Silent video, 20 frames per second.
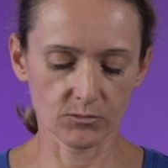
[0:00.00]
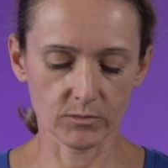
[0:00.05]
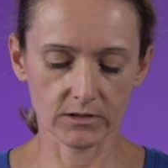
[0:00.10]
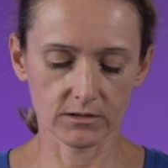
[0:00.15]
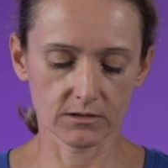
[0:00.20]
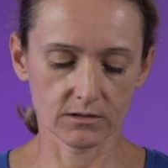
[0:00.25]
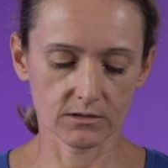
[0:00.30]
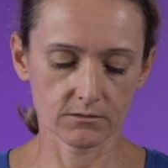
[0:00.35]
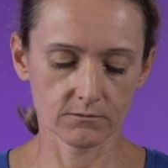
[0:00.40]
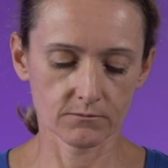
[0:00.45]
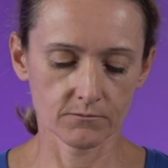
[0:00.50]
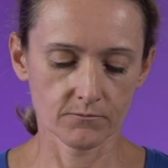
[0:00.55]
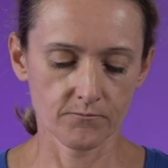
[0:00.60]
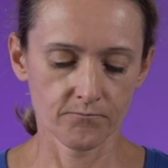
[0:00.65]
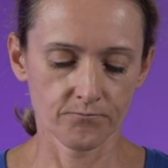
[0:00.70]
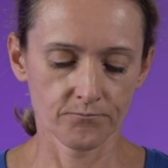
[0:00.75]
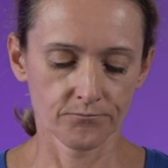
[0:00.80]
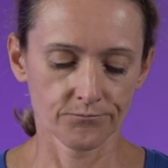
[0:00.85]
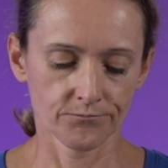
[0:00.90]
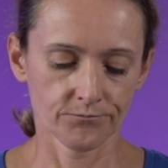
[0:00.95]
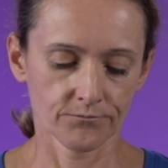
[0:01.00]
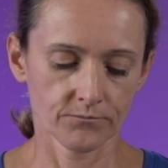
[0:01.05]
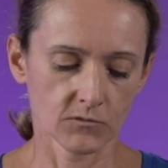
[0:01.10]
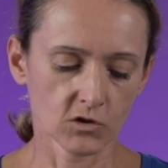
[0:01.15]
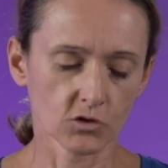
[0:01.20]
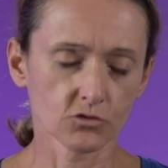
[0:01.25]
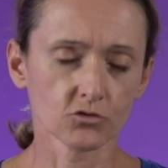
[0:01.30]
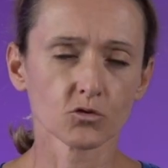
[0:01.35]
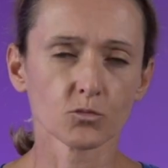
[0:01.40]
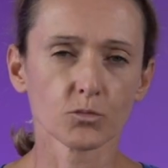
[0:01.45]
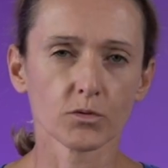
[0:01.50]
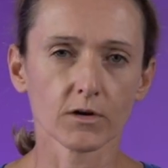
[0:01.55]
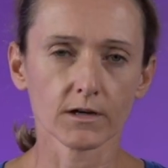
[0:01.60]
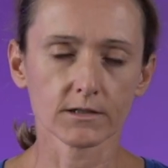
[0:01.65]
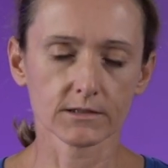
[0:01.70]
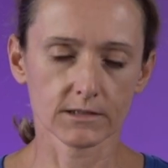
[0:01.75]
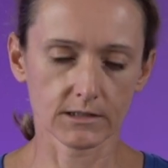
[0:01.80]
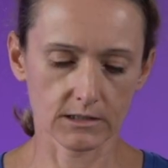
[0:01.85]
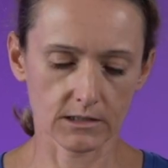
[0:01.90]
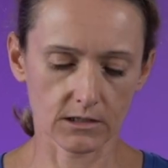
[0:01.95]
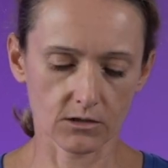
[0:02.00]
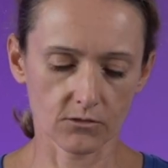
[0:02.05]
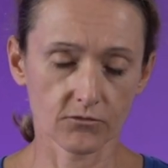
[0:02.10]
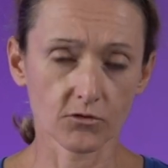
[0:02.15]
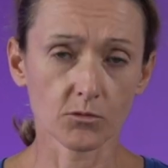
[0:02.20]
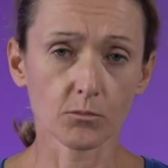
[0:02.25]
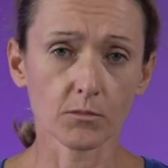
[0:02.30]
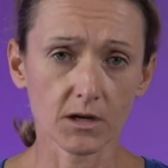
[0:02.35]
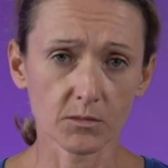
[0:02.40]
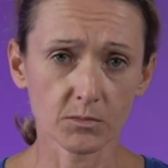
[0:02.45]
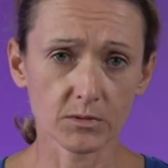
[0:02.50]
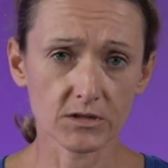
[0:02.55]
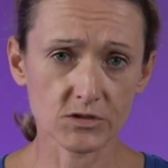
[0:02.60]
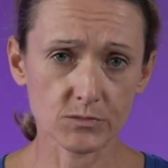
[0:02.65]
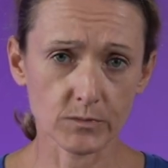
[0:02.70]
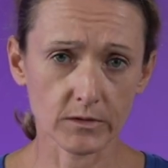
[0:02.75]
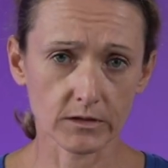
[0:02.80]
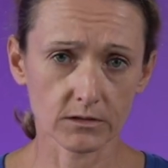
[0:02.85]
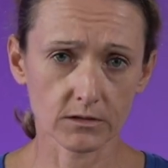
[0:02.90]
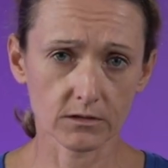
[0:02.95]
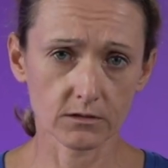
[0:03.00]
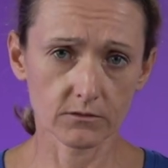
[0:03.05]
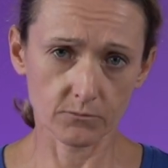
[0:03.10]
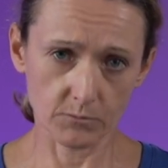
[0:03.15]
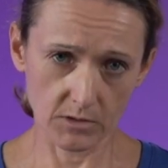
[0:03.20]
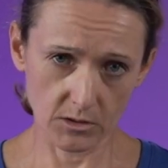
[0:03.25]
bit not too practical from my perspective,